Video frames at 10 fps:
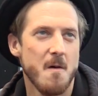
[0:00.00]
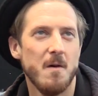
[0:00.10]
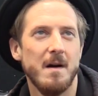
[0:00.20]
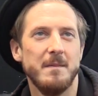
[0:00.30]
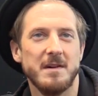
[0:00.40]

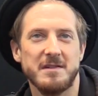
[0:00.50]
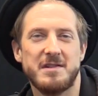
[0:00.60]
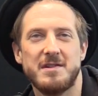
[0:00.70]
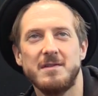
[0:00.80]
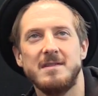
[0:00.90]
Oh, I'm not
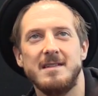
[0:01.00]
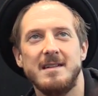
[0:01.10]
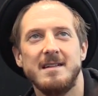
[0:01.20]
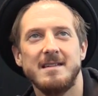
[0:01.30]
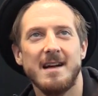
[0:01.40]
sure.
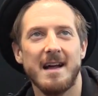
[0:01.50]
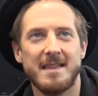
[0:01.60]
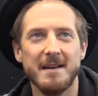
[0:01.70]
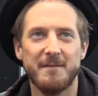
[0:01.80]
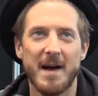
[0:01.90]
I
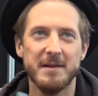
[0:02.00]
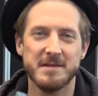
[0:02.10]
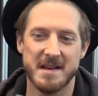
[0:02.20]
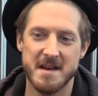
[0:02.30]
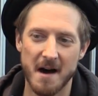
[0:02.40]
think
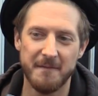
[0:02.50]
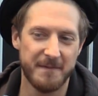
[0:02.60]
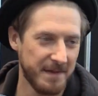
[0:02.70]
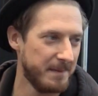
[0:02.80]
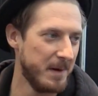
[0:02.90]
Vandal's enough
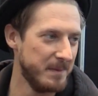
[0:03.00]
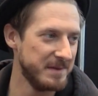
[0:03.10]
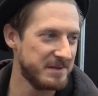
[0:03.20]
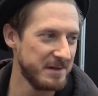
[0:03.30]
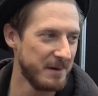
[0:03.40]
for the
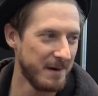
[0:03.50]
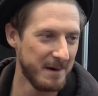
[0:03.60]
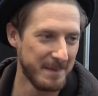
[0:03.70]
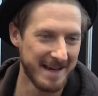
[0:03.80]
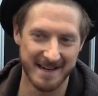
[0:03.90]
moment. Do you know what
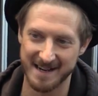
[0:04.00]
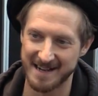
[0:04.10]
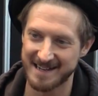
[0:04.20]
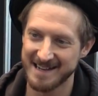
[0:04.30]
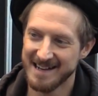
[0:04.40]
I mean? Like.